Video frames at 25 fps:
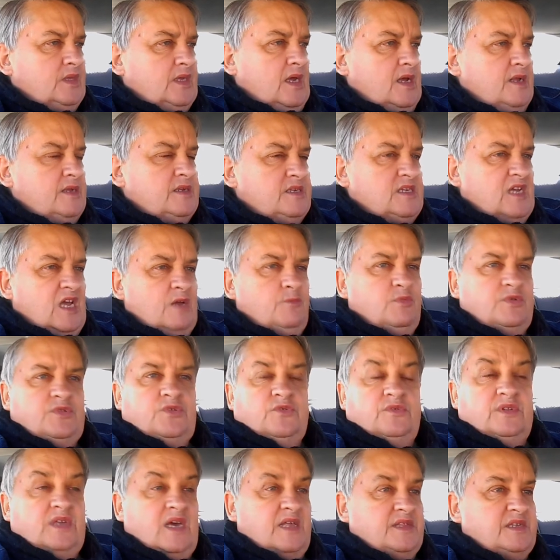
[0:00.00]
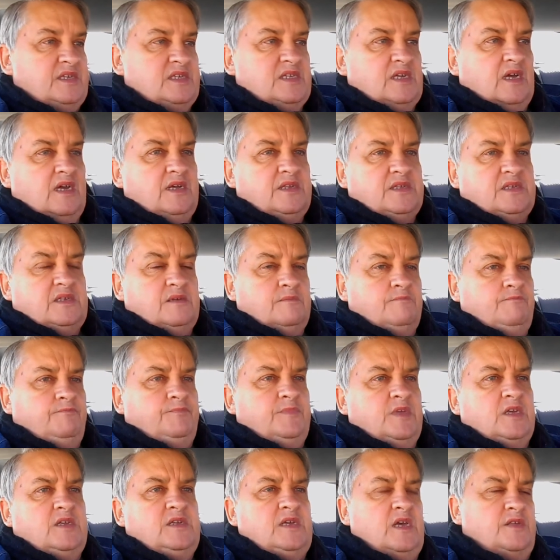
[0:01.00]
And same with all the other states.
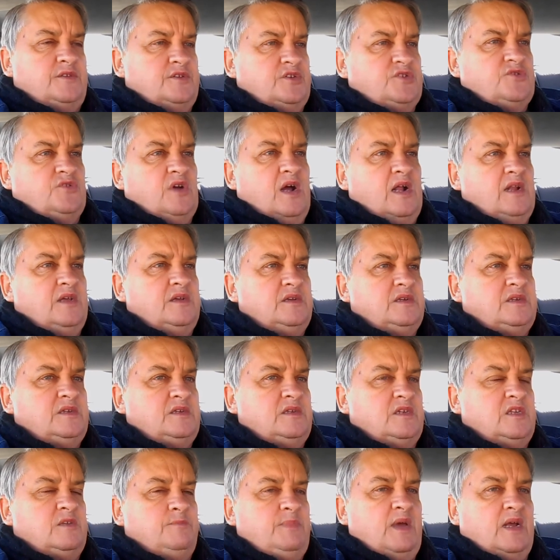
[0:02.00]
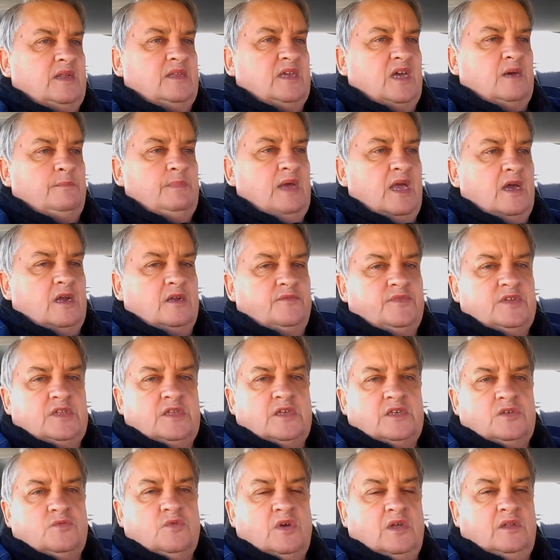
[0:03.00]
South Australia's just about come out of
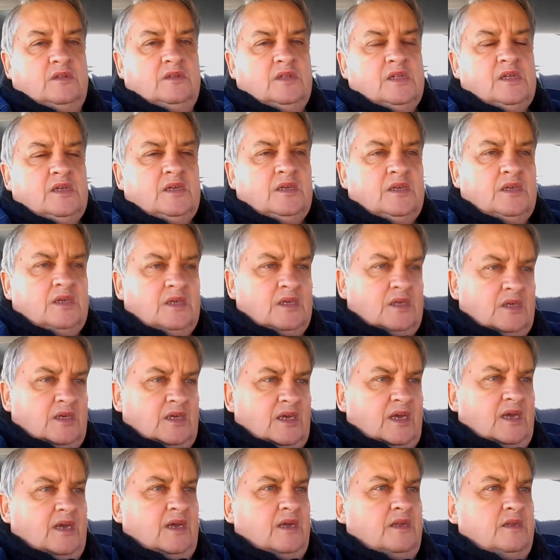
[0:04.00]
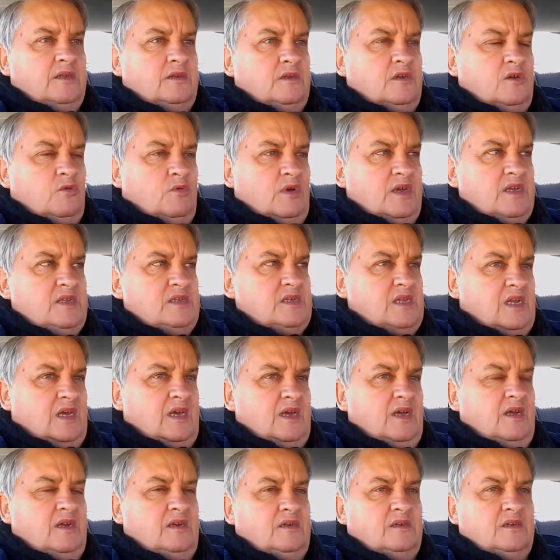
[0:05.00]
it as well, and
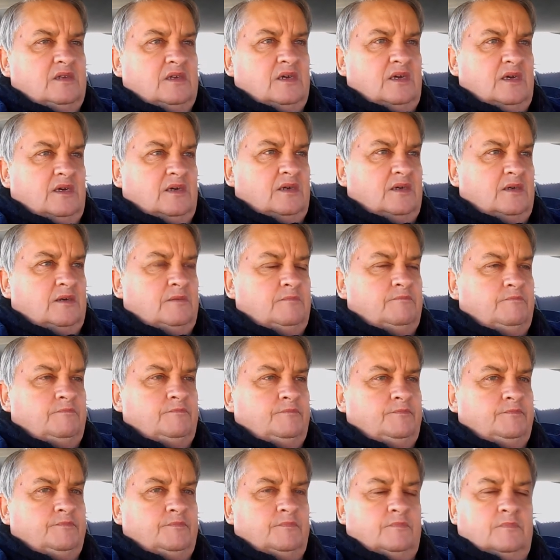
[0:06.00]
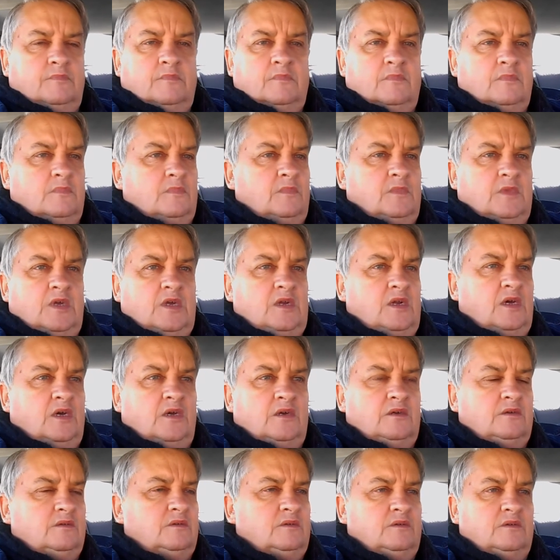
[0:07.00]
Queensland, you
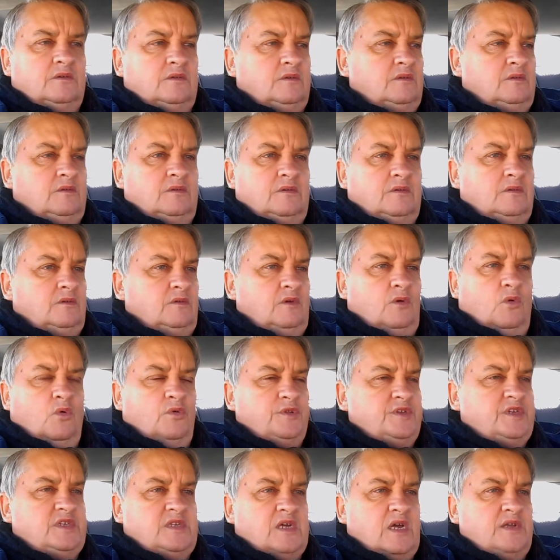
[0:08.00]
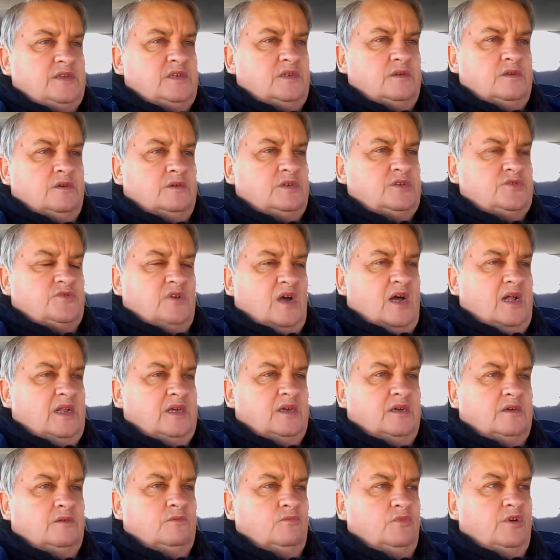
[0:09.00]
know, all the states in
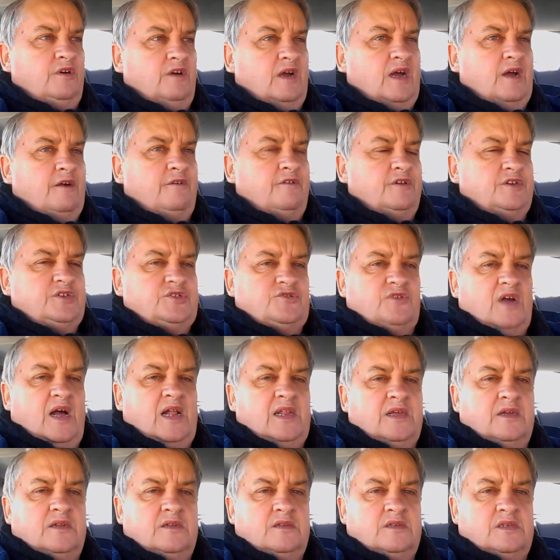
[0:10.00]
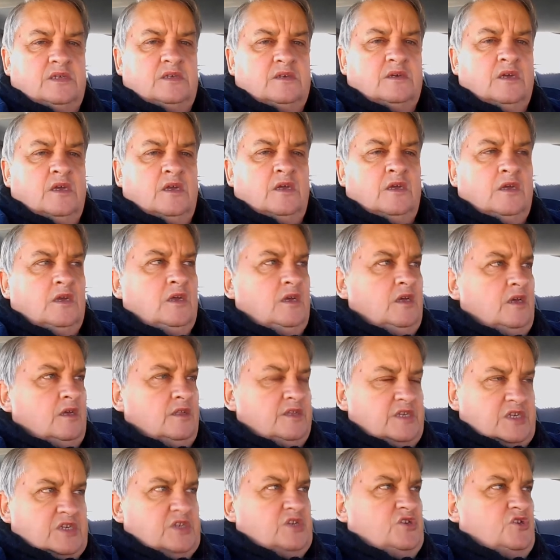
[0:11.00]
Australia. We're our Australians.
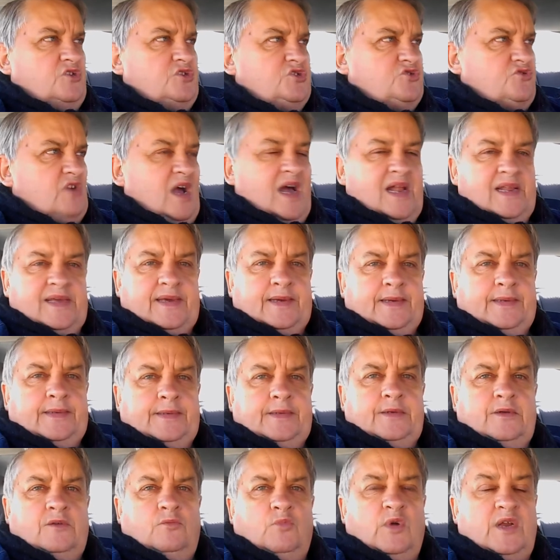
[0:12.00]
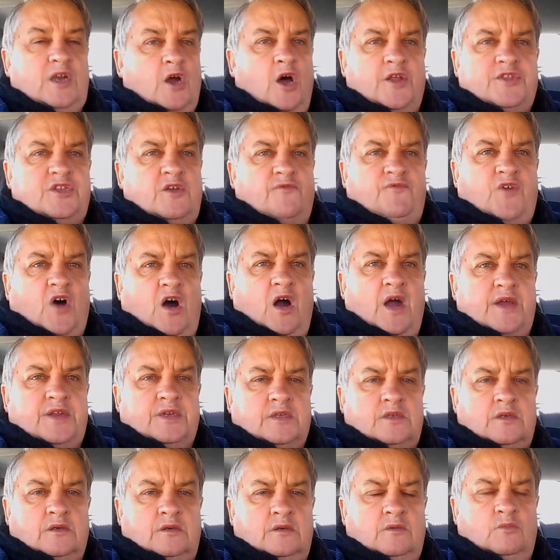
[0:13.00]
This is Australia. We're not
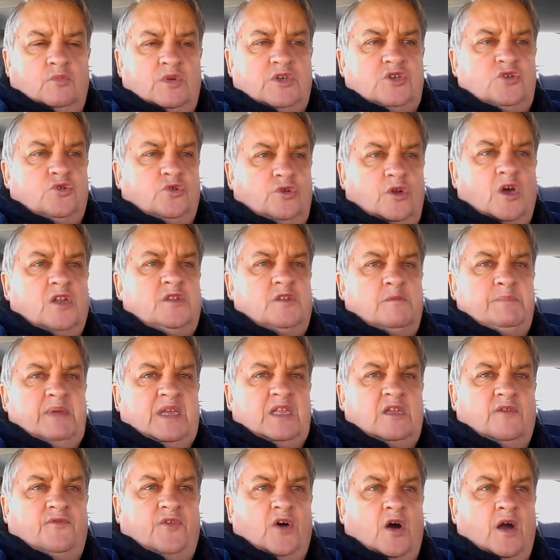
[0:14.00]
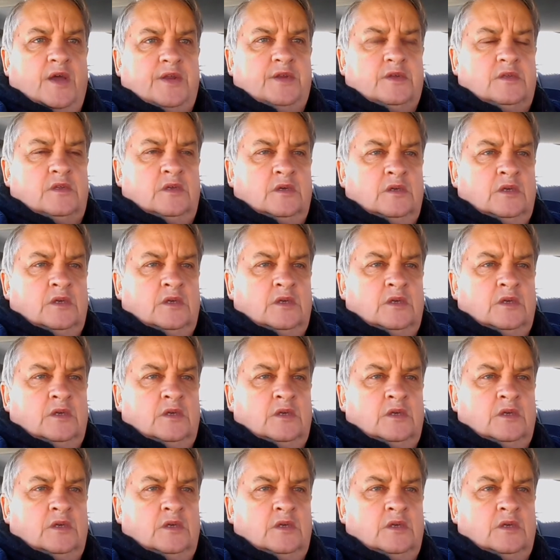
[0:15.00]
divided. We should not be divided.